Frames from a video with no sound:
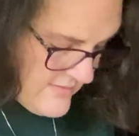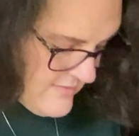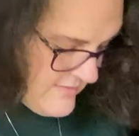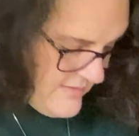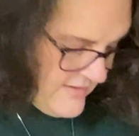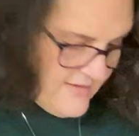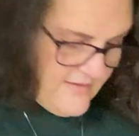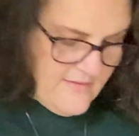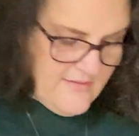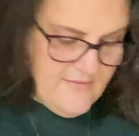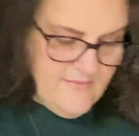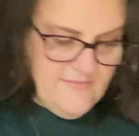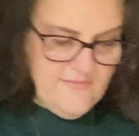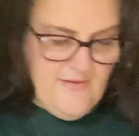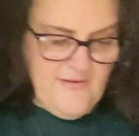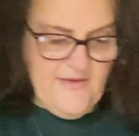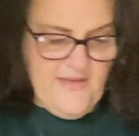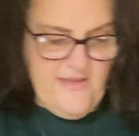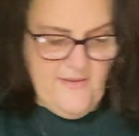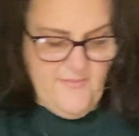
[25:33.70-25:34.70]
like
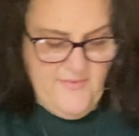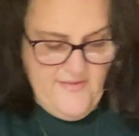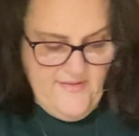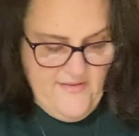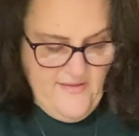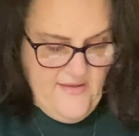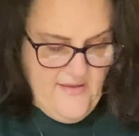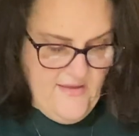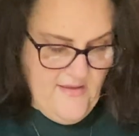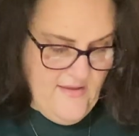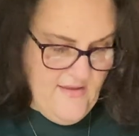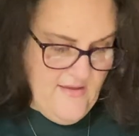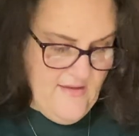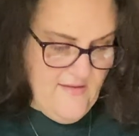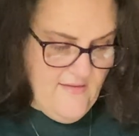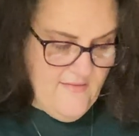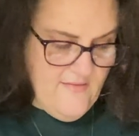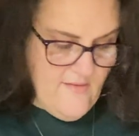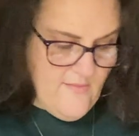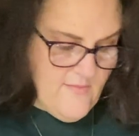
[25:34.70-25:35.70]
a
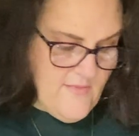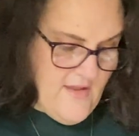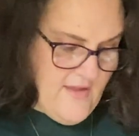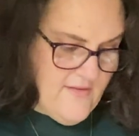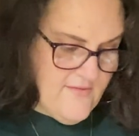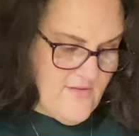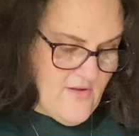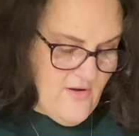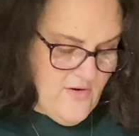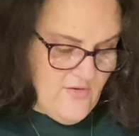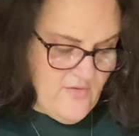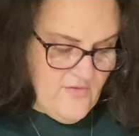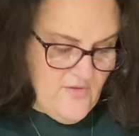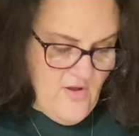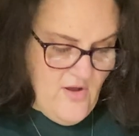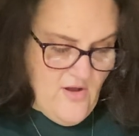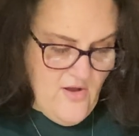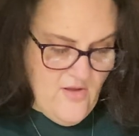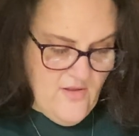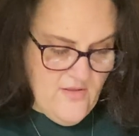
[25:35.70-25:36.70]
DMC, some Night Stalker's
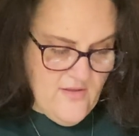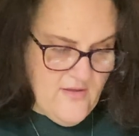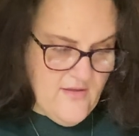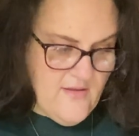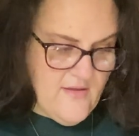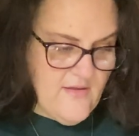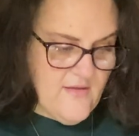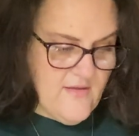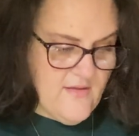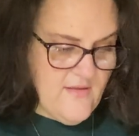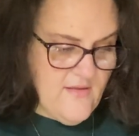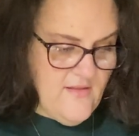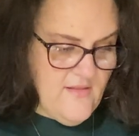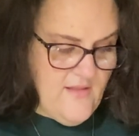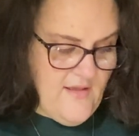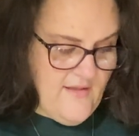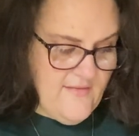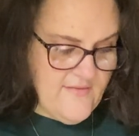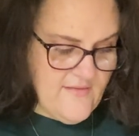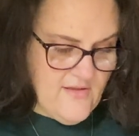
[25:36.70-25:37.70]
Calling,
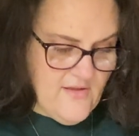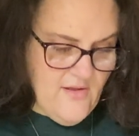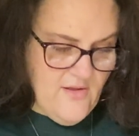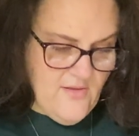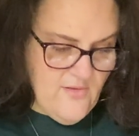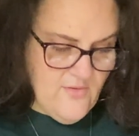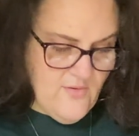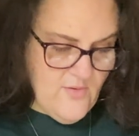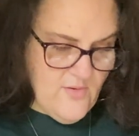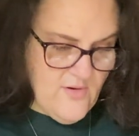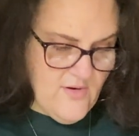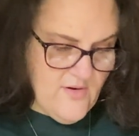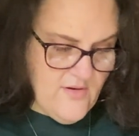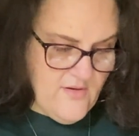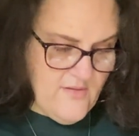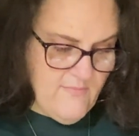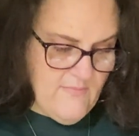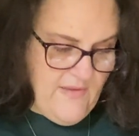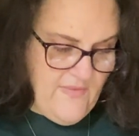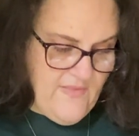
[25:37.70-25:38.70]
Classic
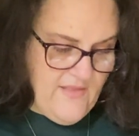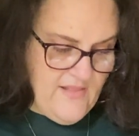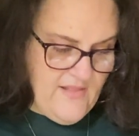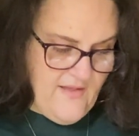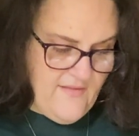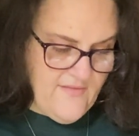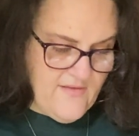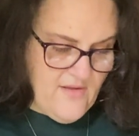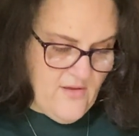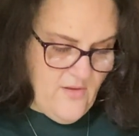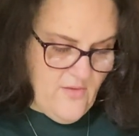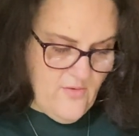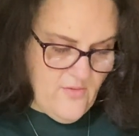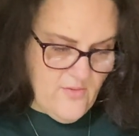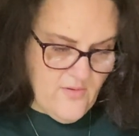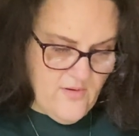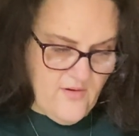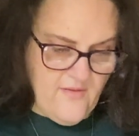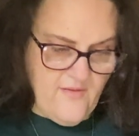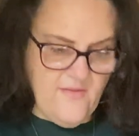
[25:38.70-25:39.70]
Colorworks, mainly Classic
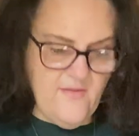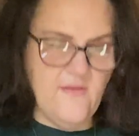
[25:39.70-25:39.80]
Colorworks.